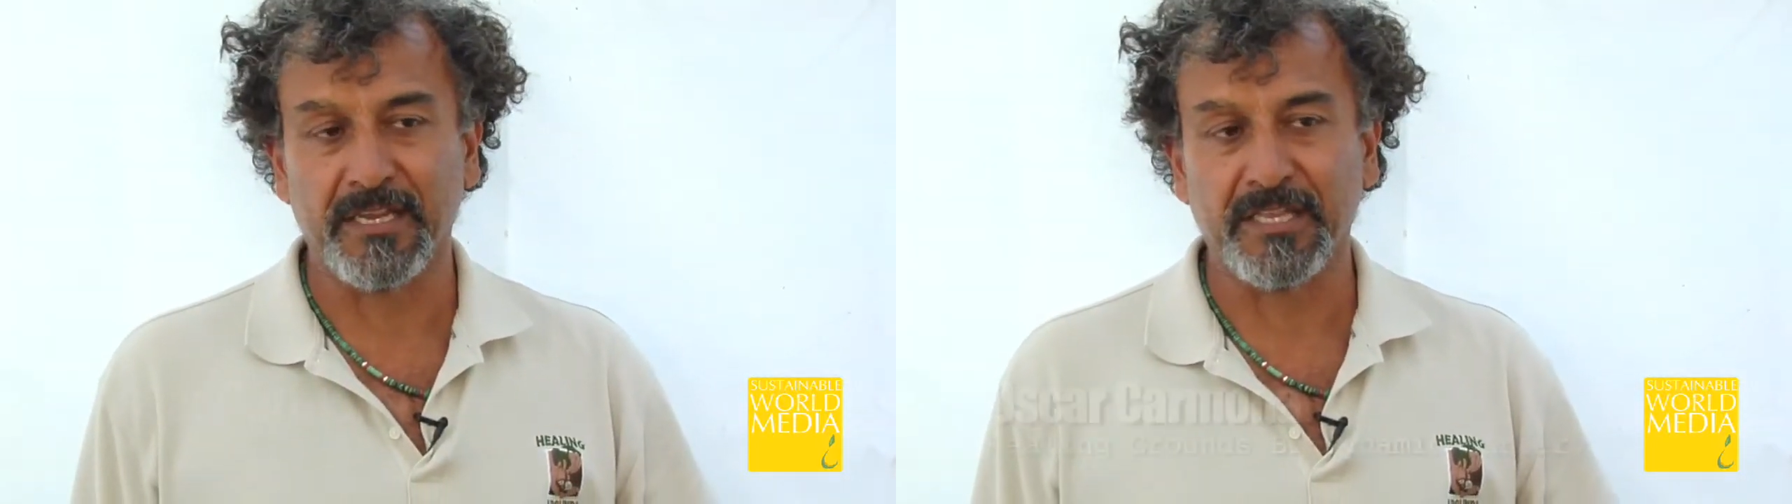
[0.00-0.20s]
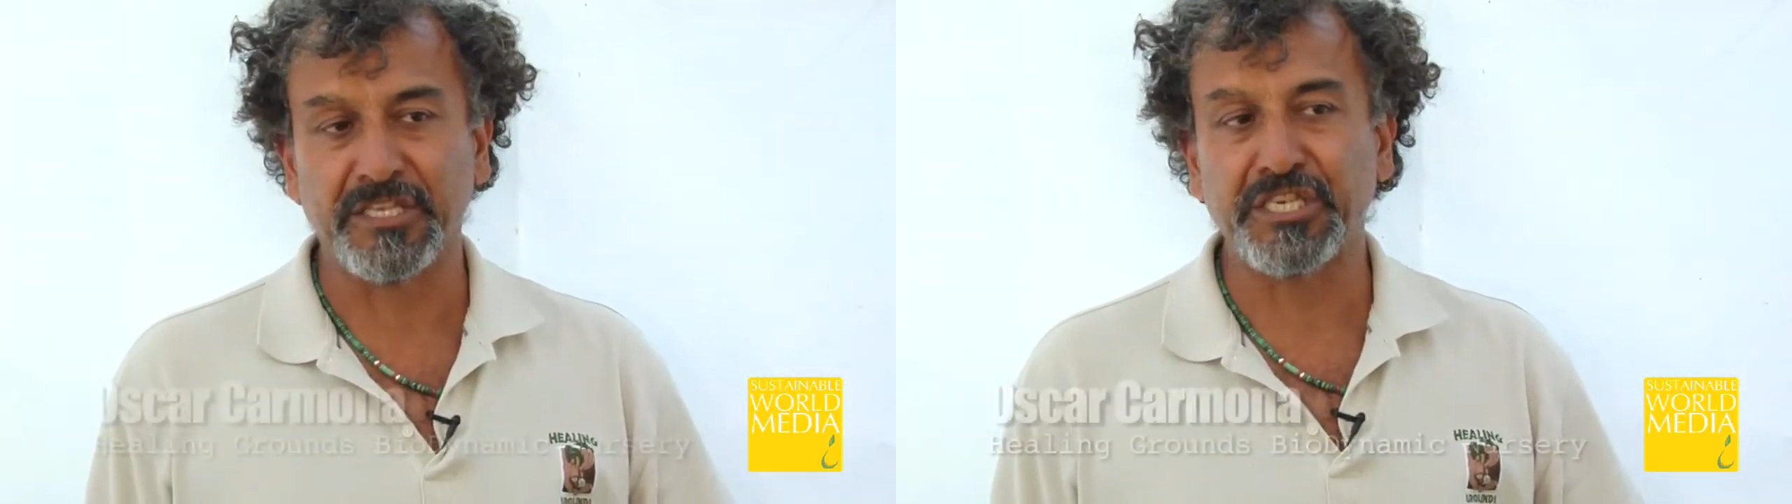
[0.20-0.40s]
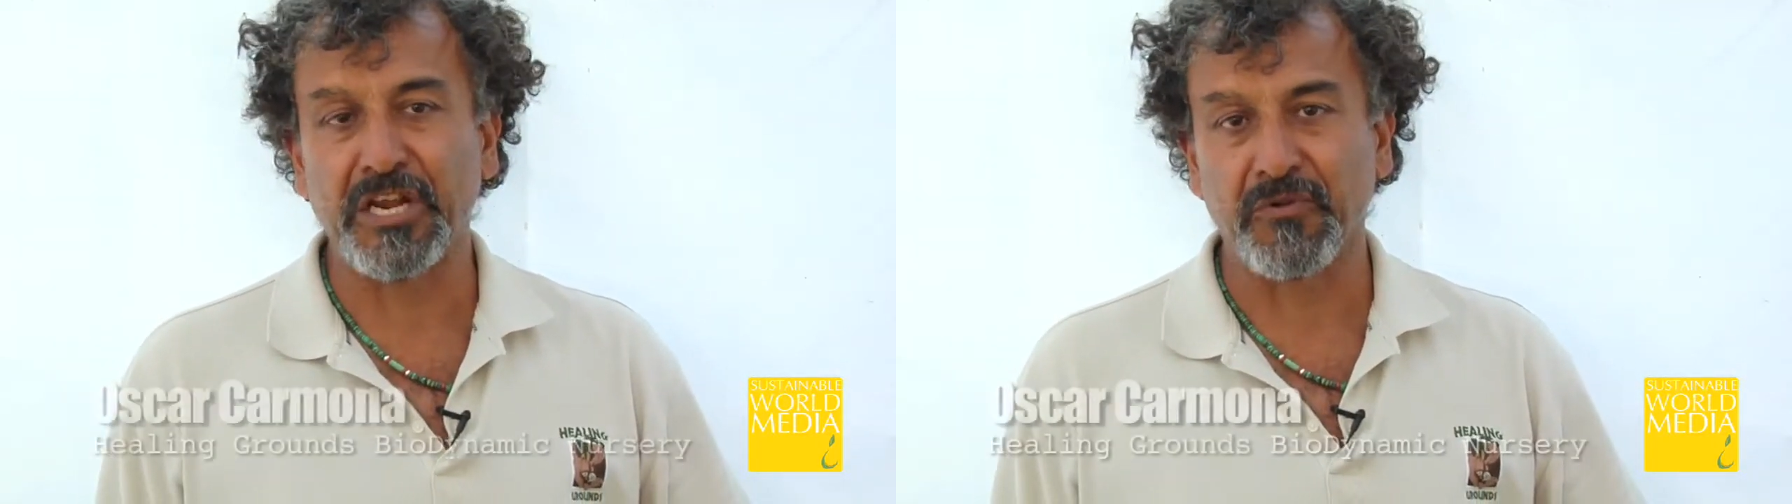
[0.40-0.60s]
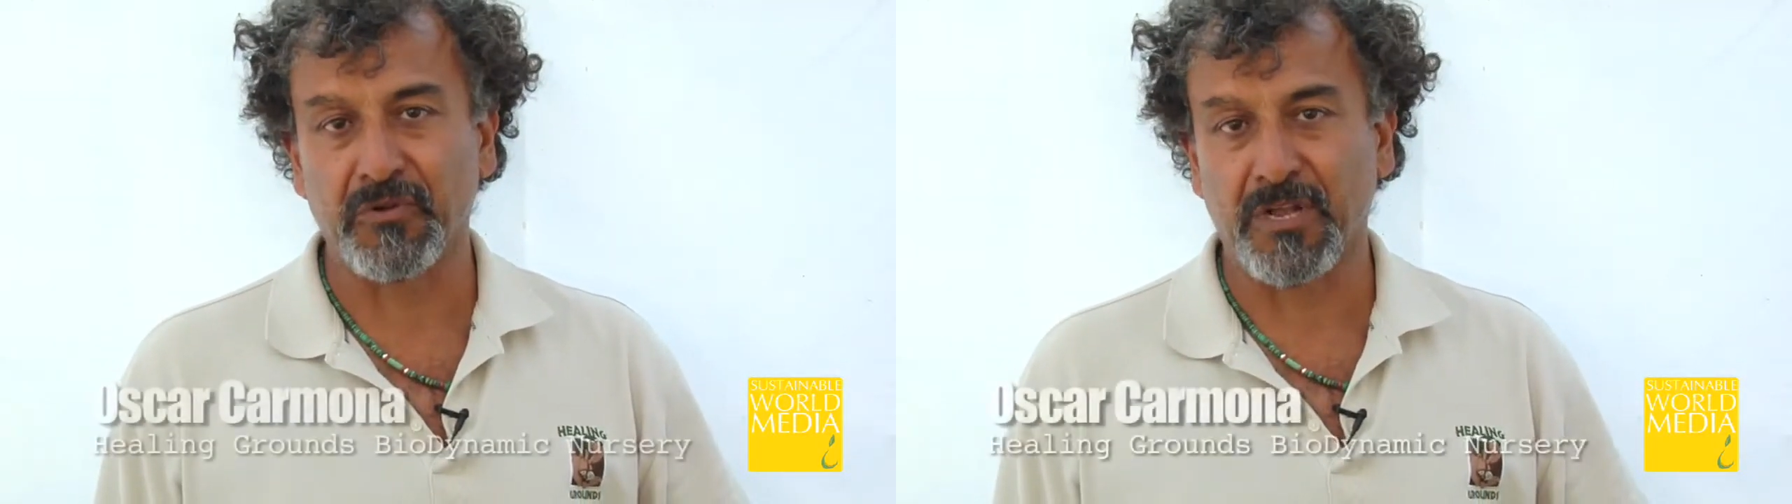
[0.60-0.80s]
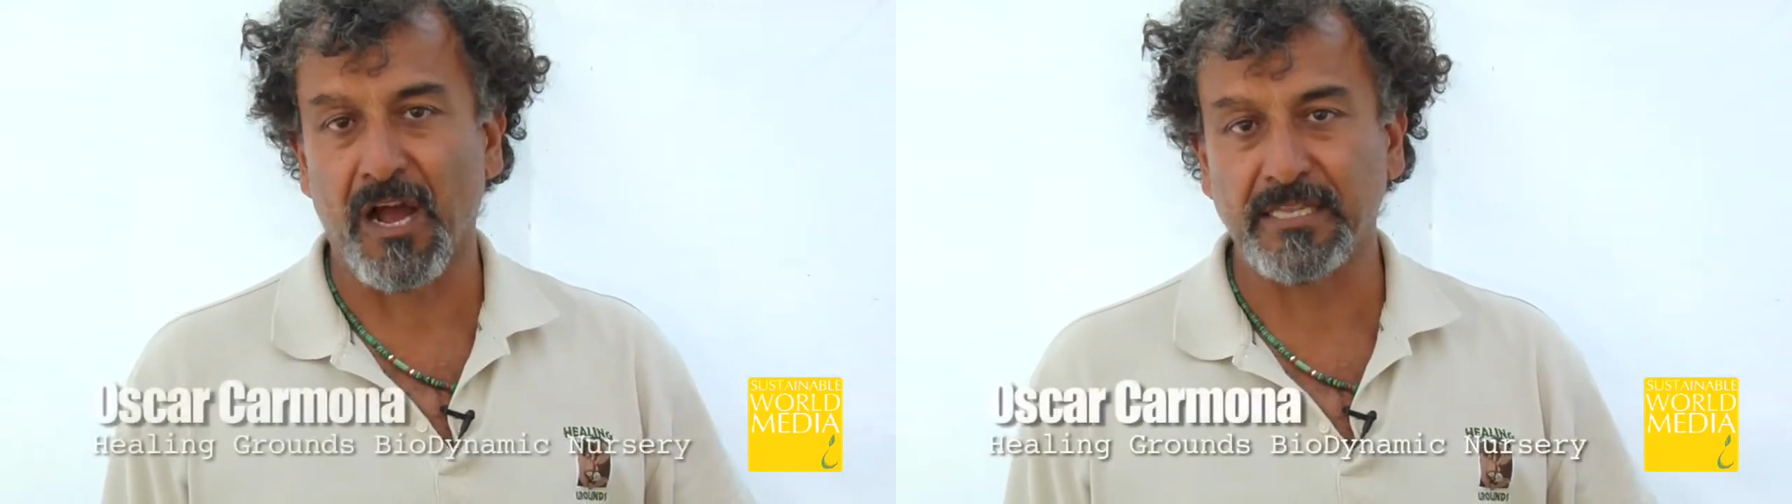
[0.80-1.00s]
the
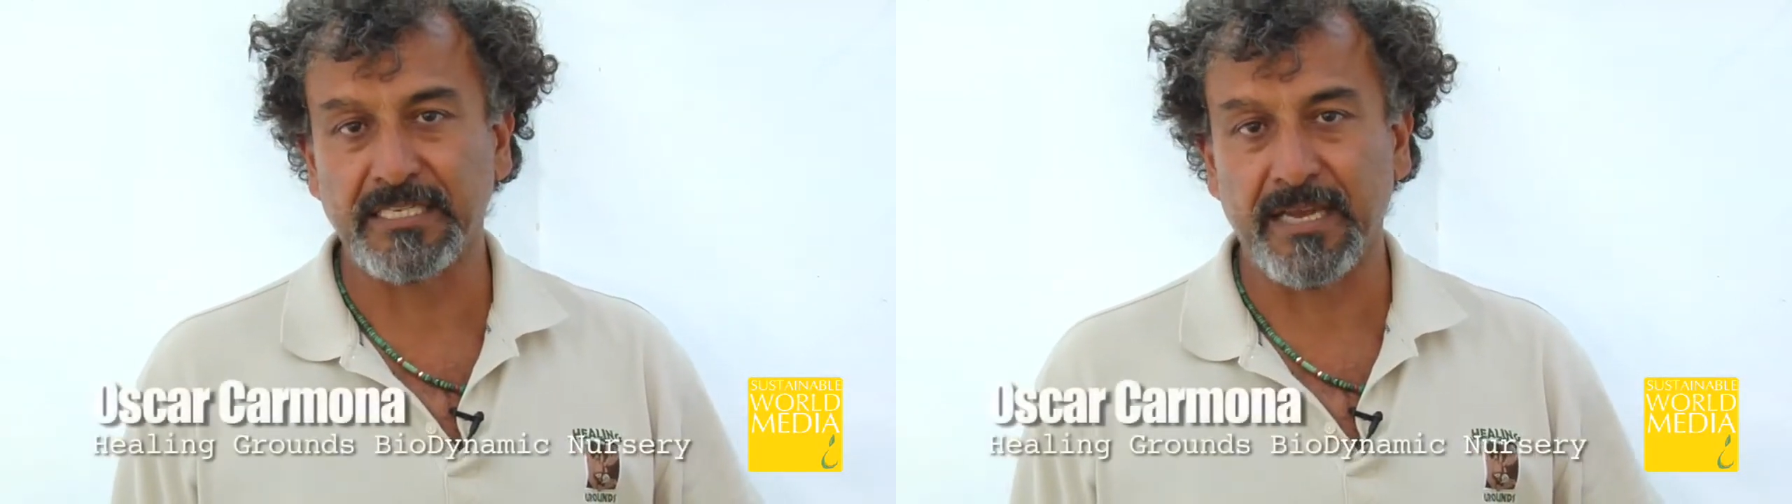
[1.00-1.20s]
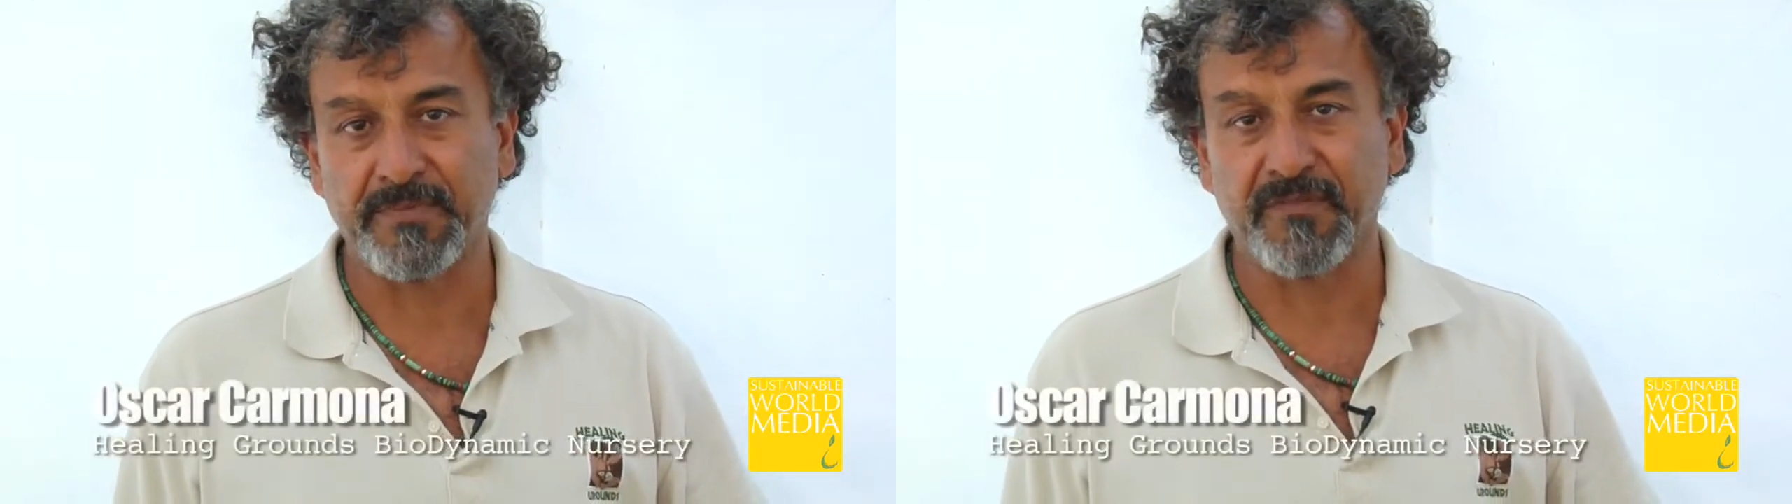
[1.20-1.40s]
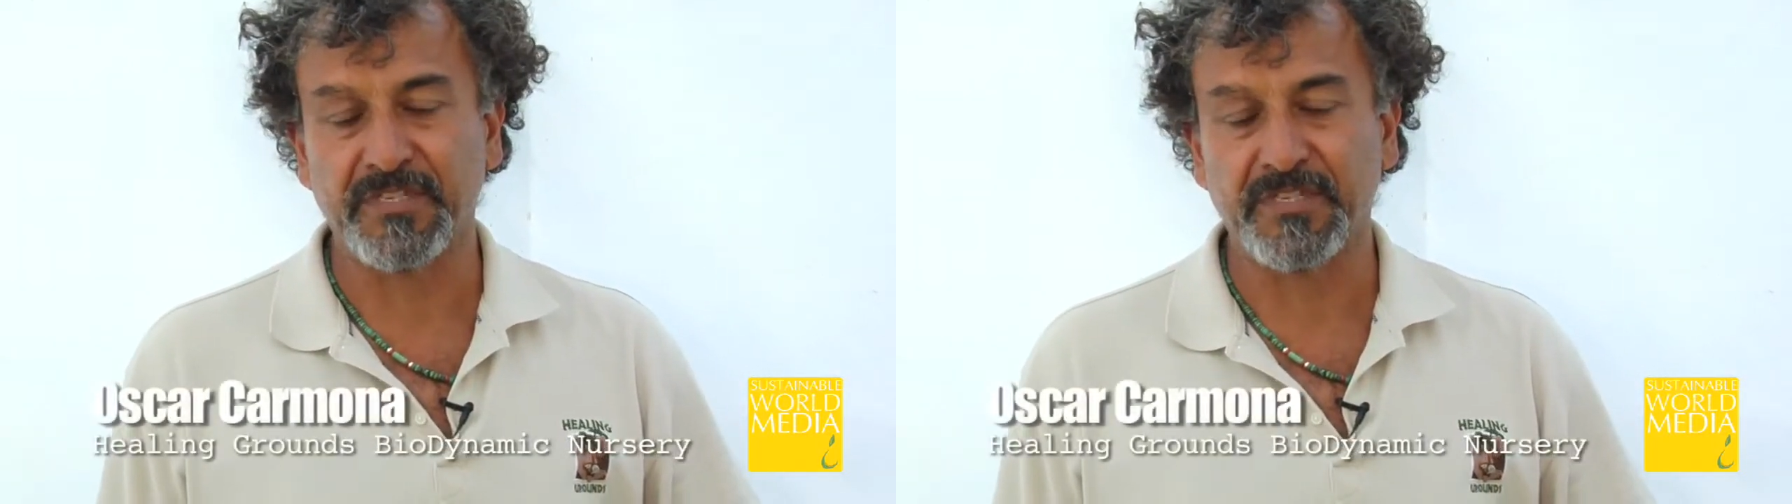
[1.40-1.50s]
general concept of